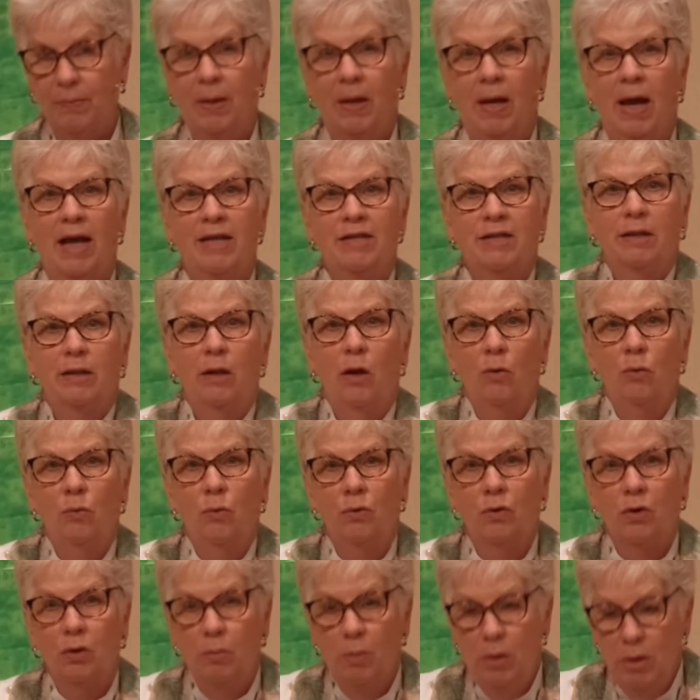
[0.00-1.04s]
As a local
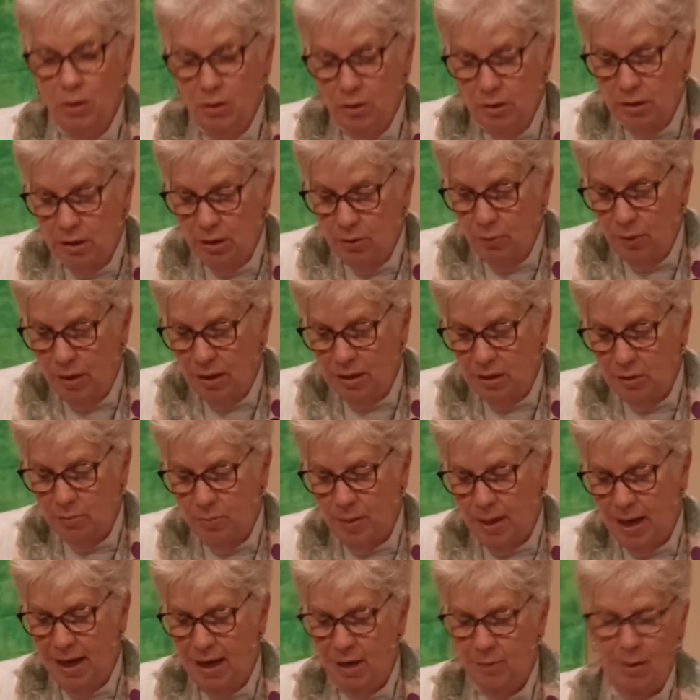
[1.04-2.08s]
community, we
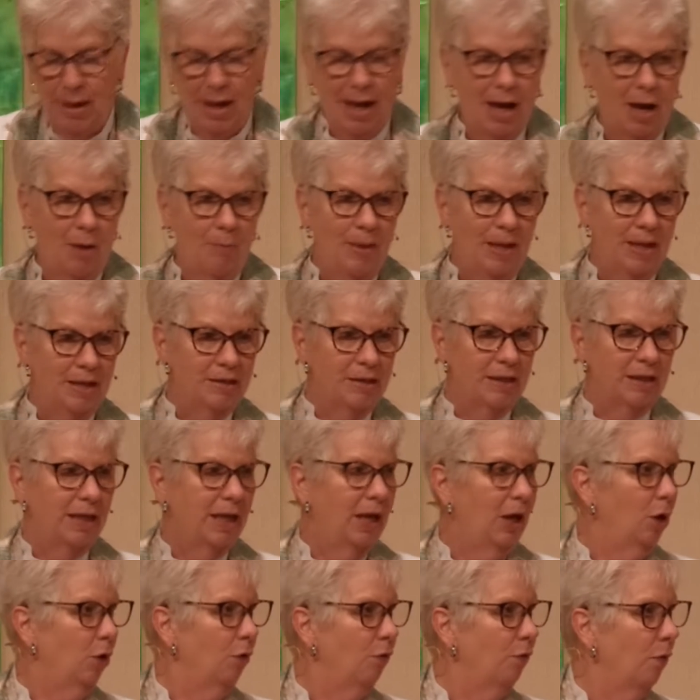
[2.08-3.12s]
debate about how best to
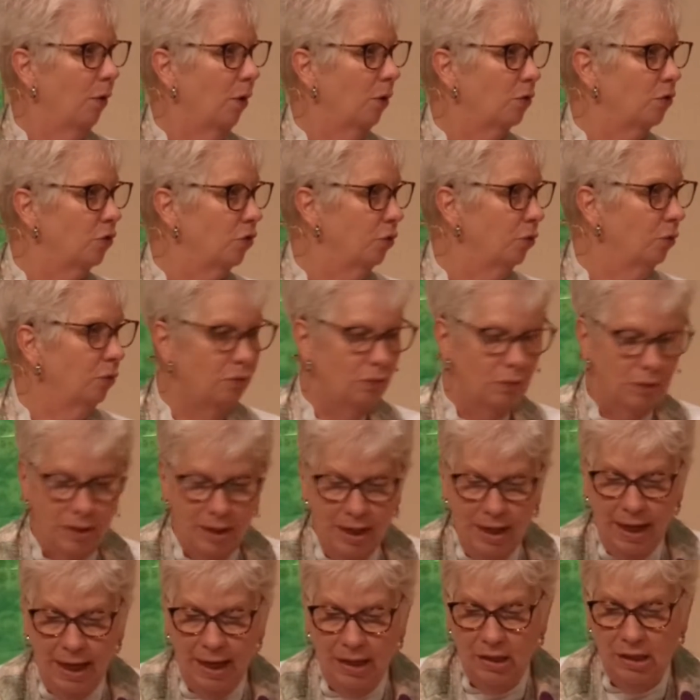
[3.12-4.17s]
care for our children
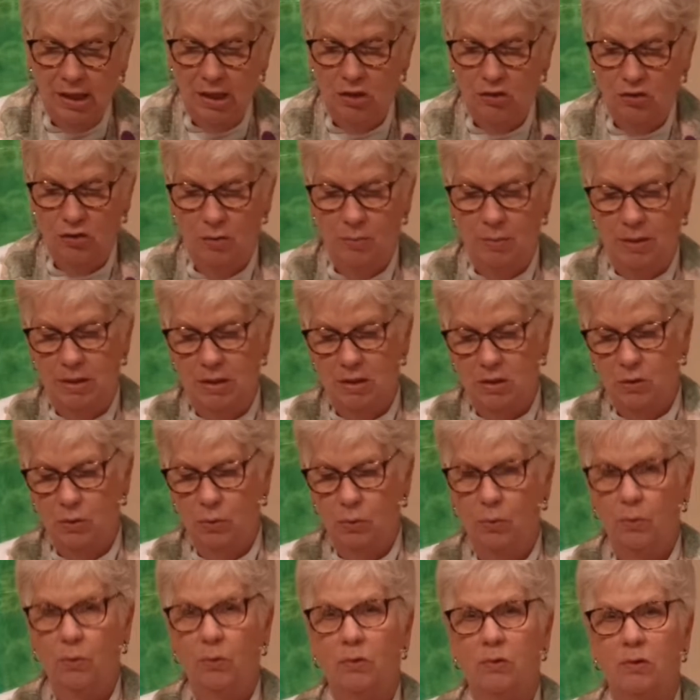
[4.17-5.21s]
and teach them in
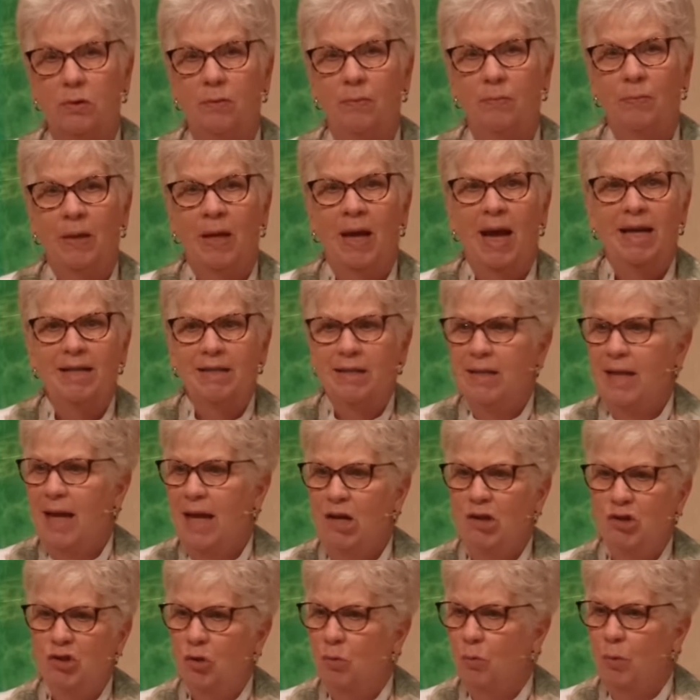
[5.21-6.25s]
schools. As a
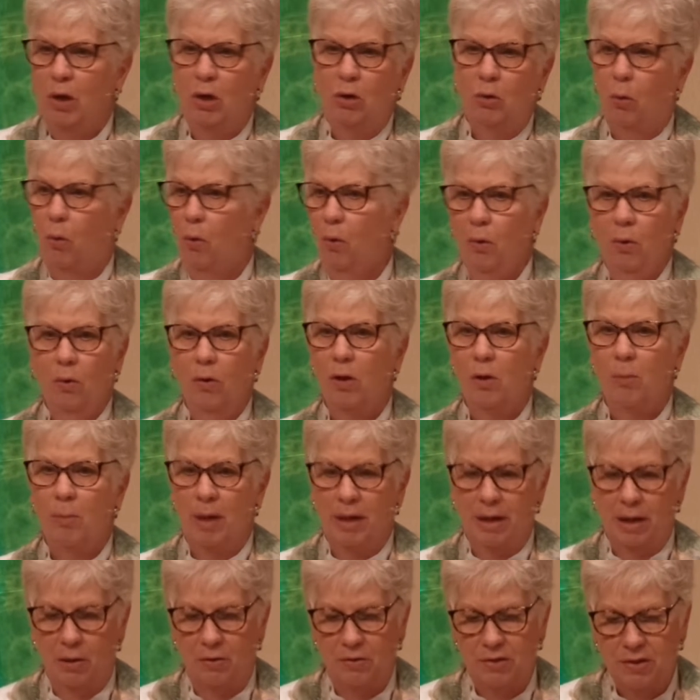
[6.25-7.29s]
nation, we quarrel
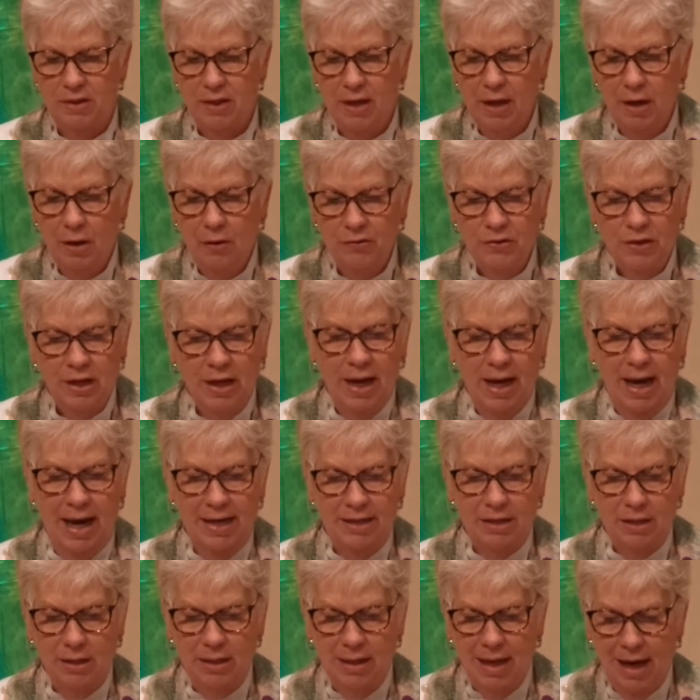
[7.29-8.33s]
among ourselves.
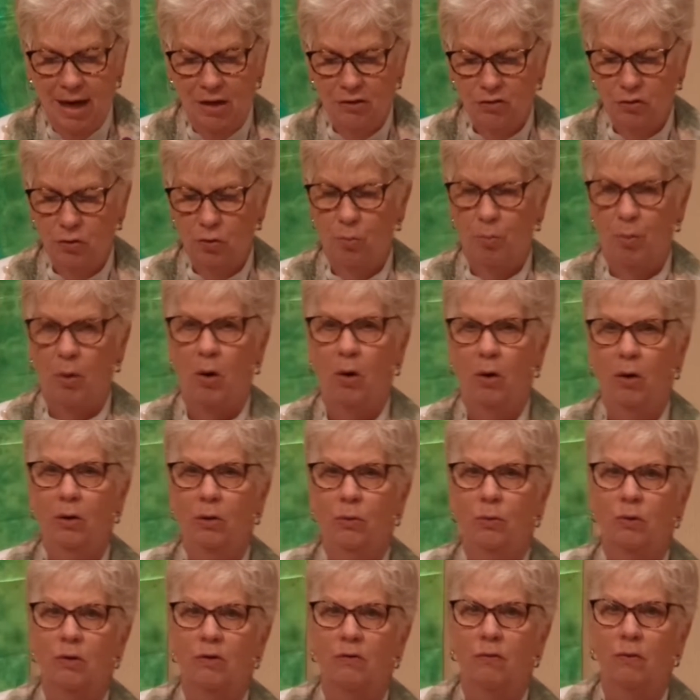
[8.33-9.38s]
As a national partner
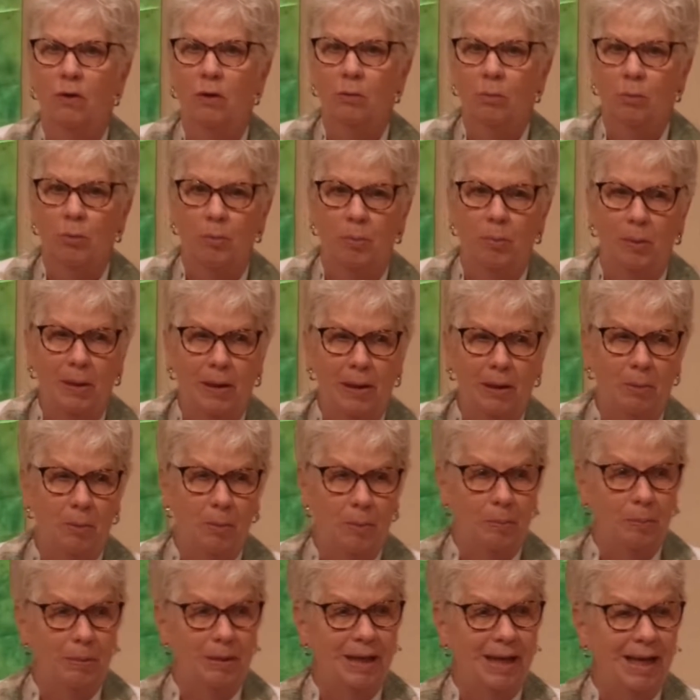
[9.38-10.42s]
on a vulnerable
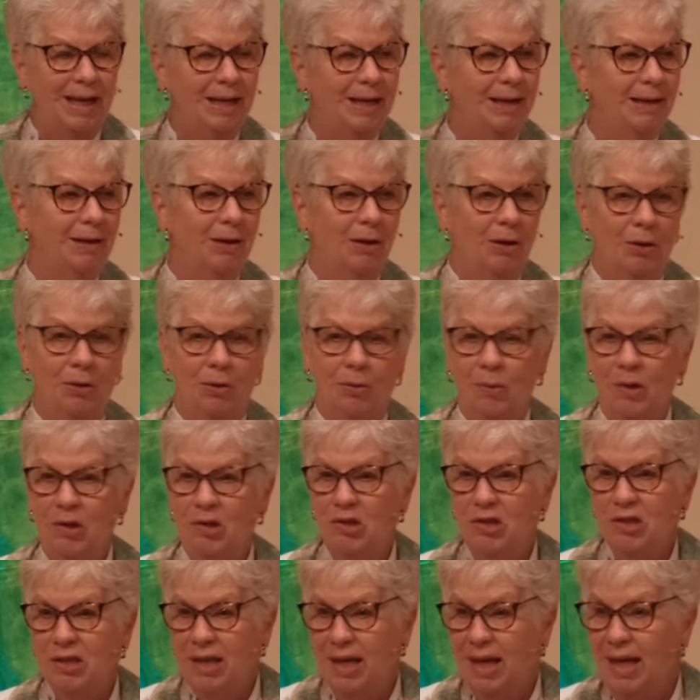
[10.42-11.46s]
planet, we
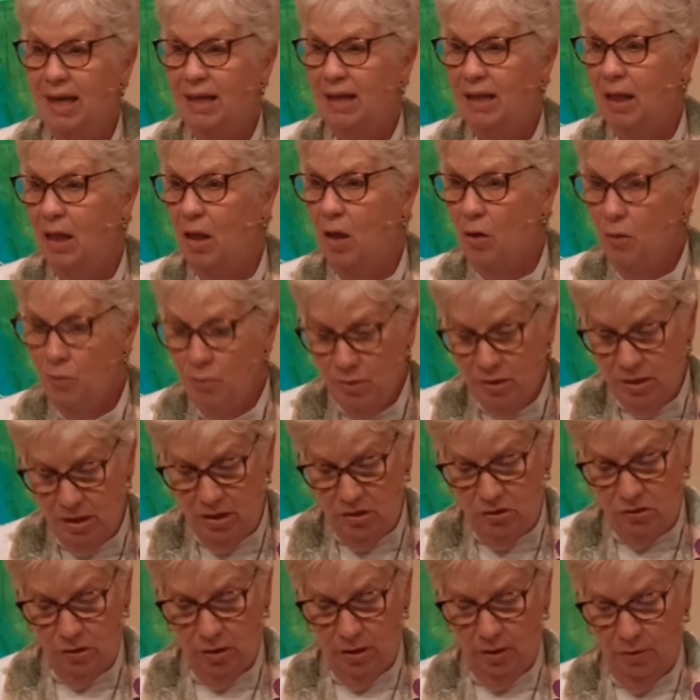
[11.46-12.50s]
just can't get along with
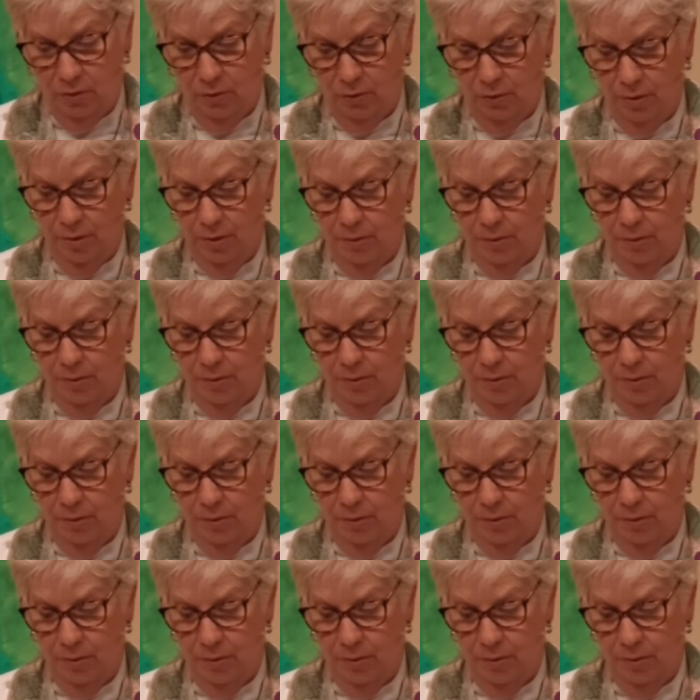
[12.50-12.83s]
each other.